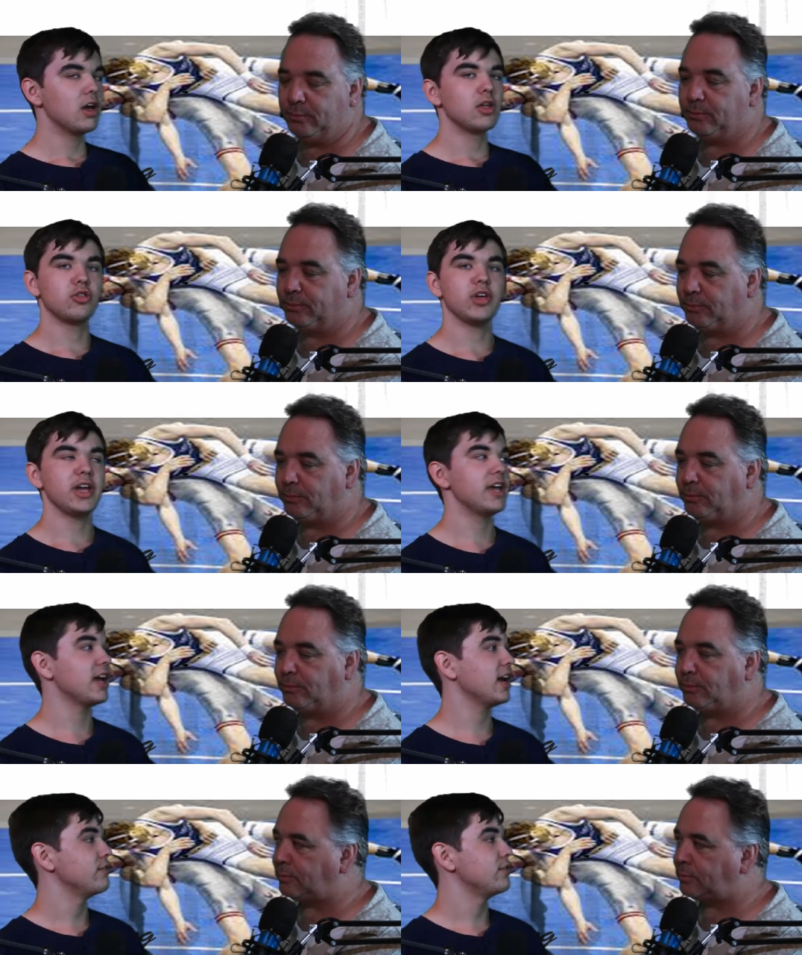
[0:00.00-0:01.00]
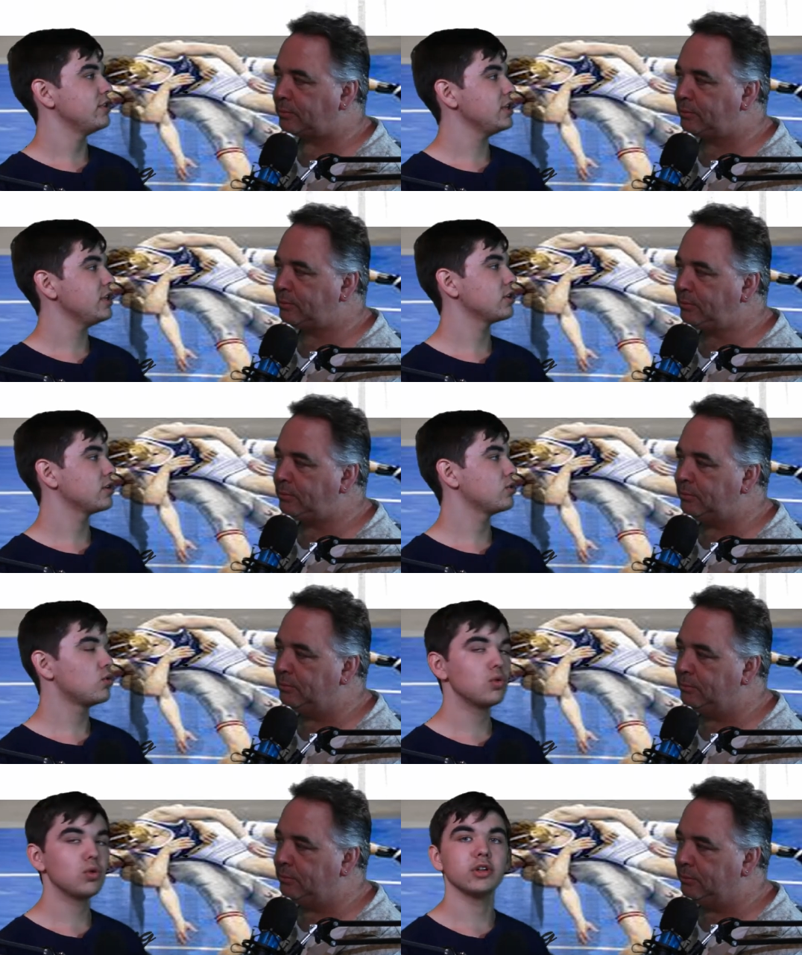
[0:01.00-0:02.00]
Speaker 1: they have the
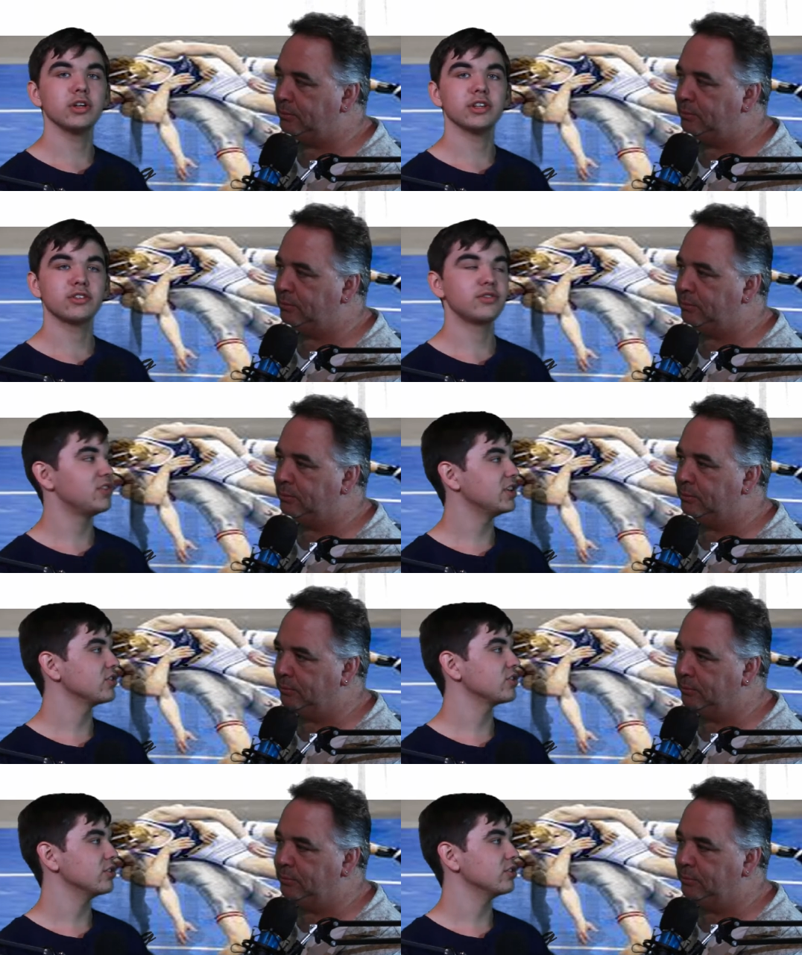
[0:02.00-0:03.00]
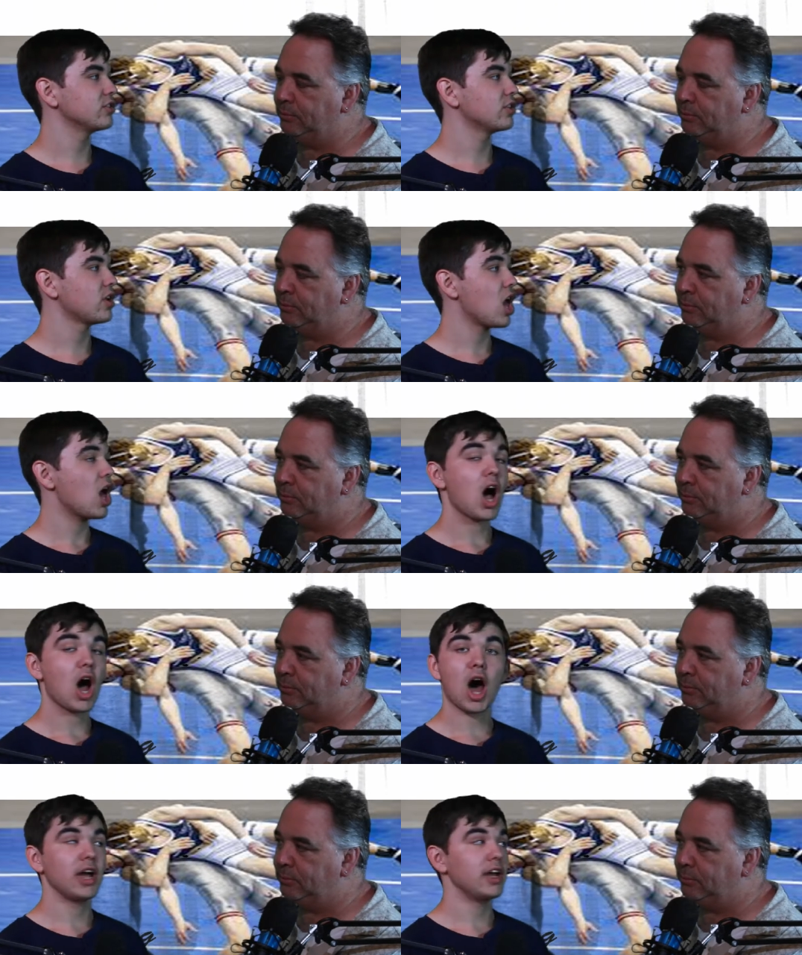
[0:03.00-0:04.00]
coolest finishers
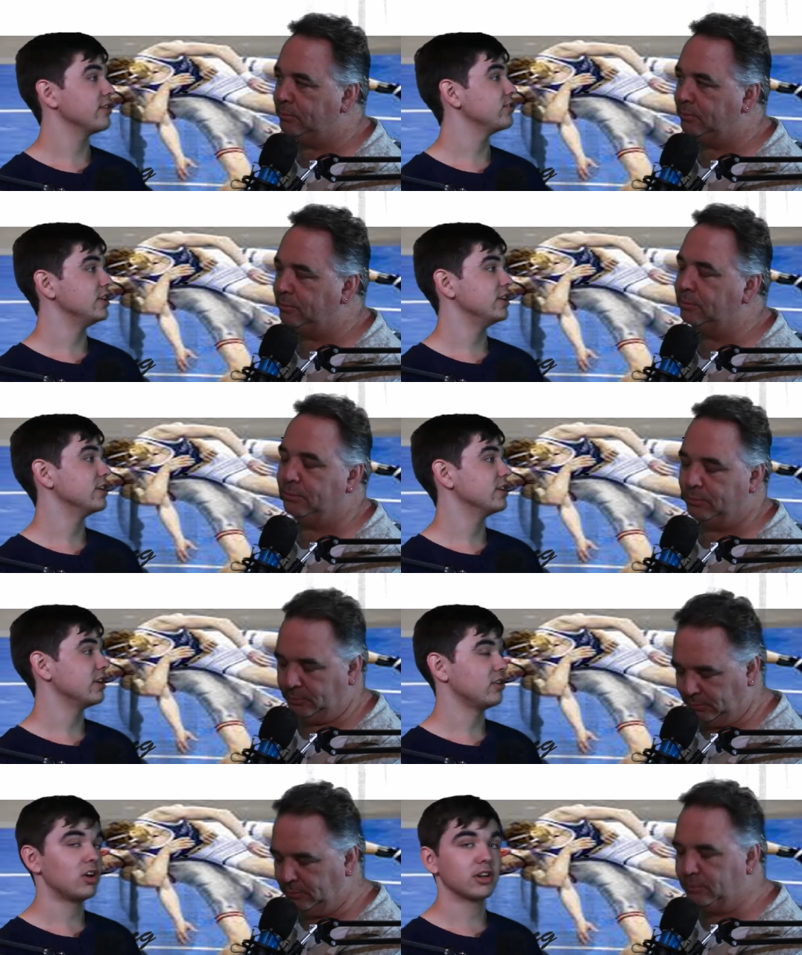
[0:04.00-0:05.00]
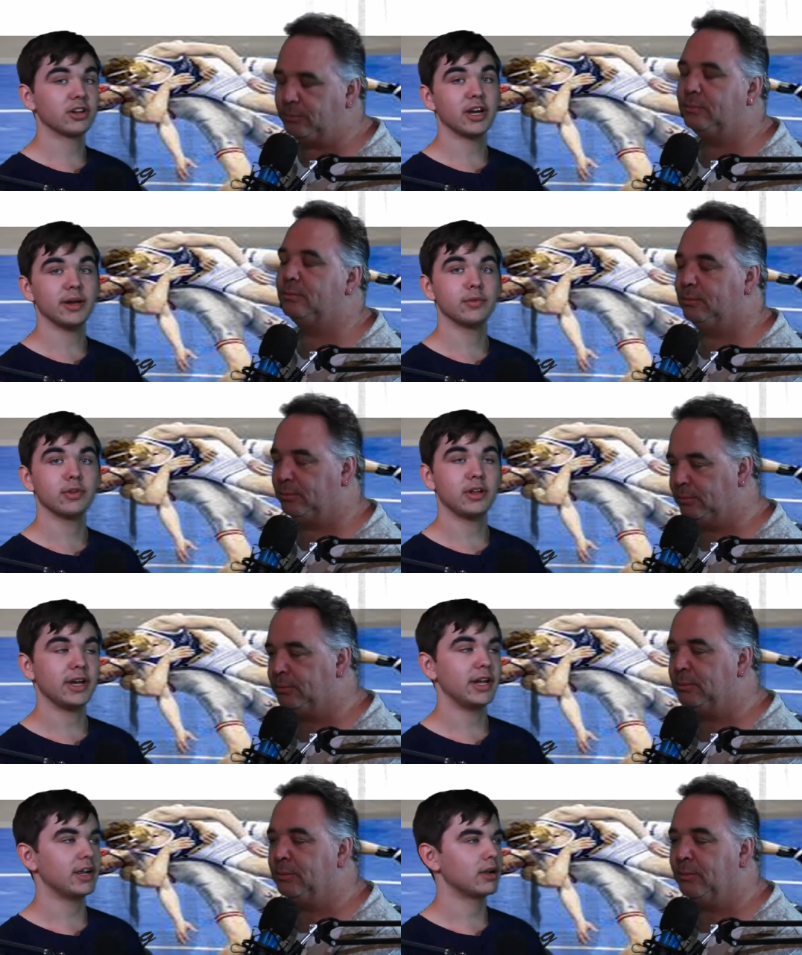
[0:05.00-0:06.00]
I have seen mm-hmm. in a mm-hmm. long
Speaker 2: time.
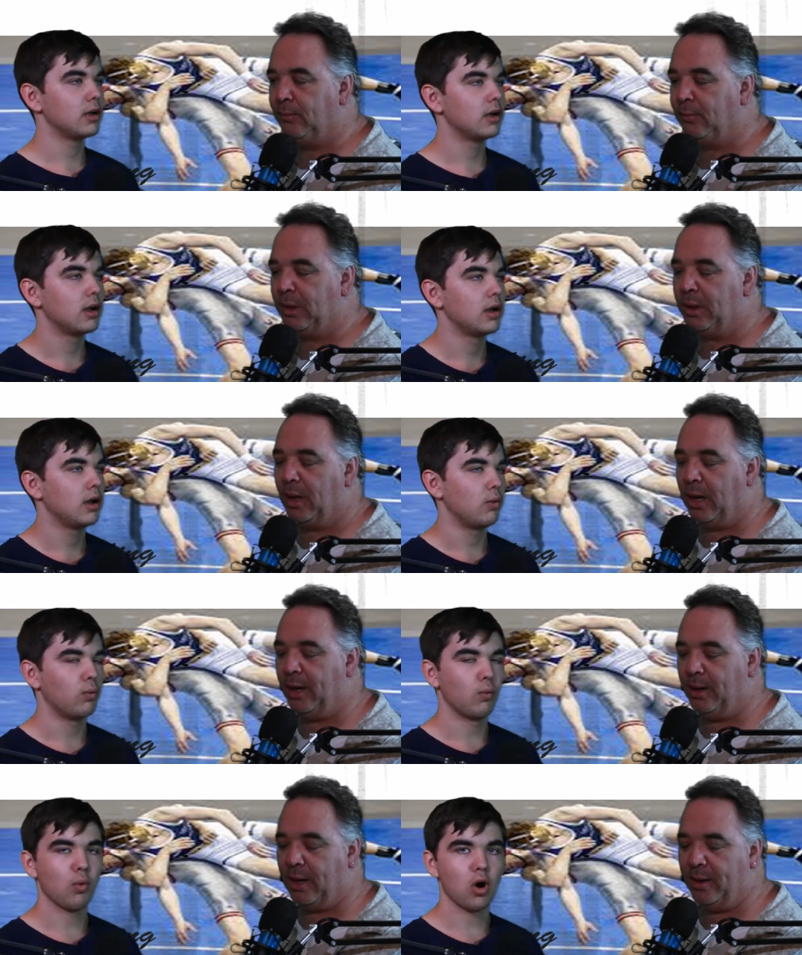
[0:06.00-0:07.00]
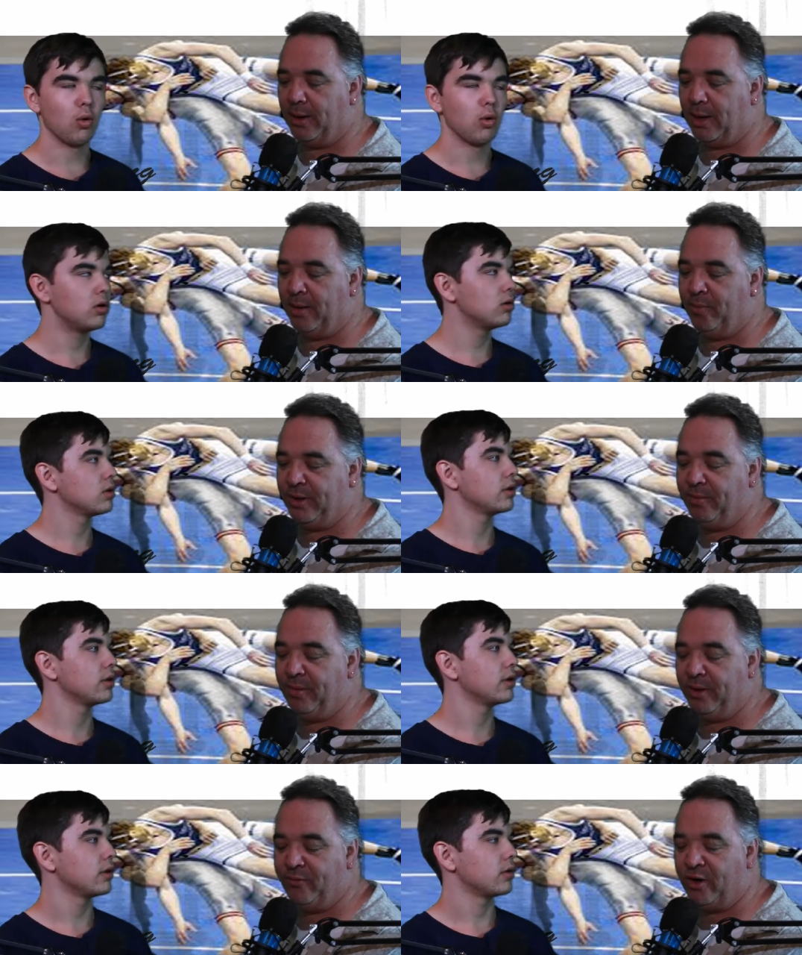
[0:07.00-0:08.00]
Like I, am
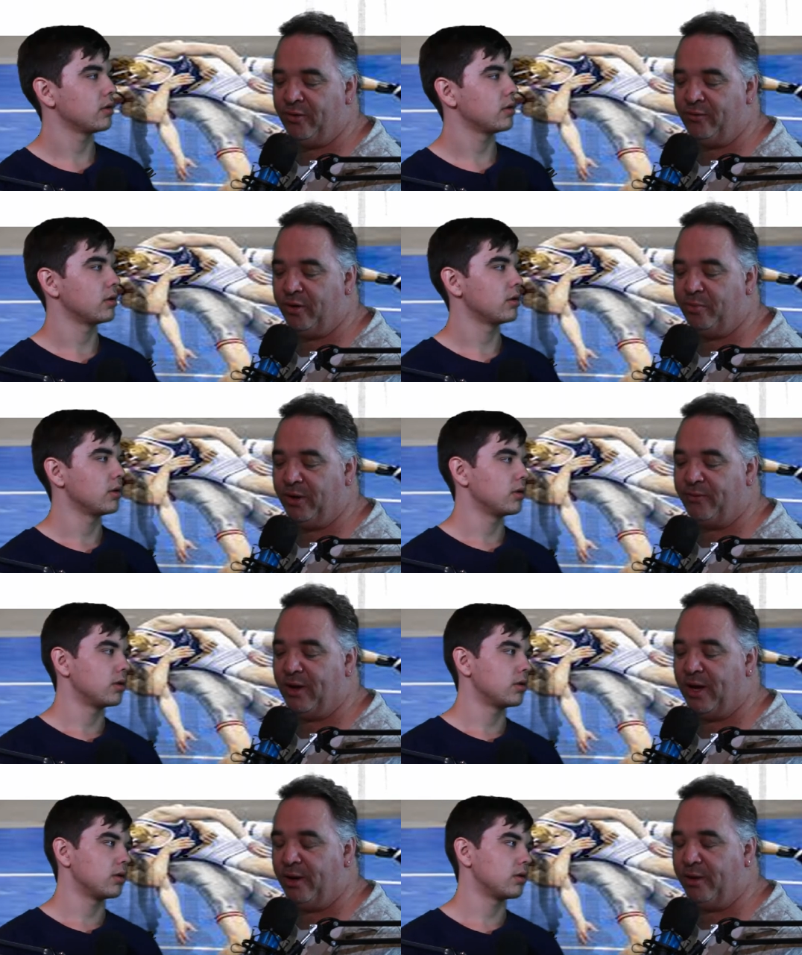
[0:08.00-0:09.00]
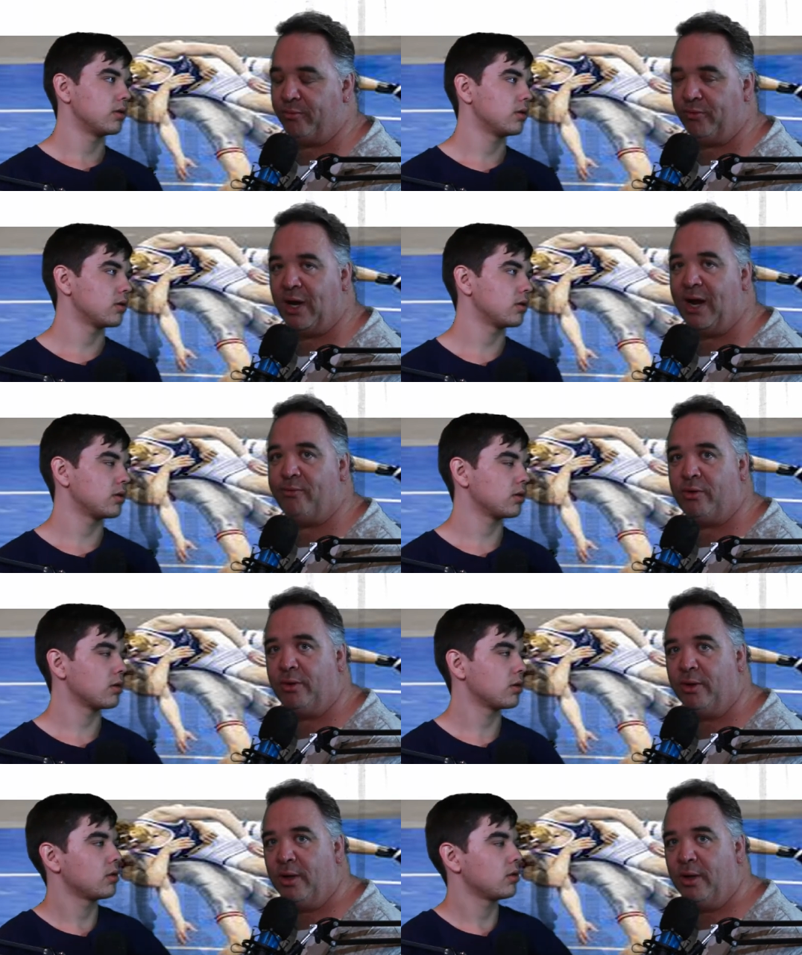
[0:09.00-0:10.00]
becoming a very, very big fan of the revival.
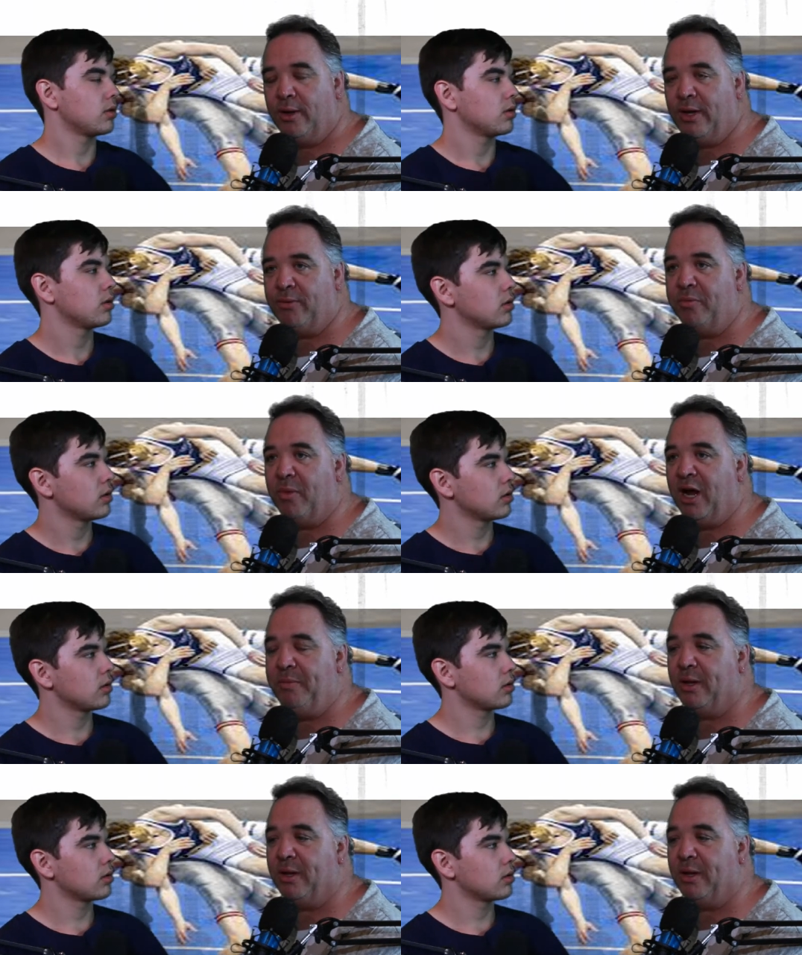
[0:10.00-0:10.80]
They remind me a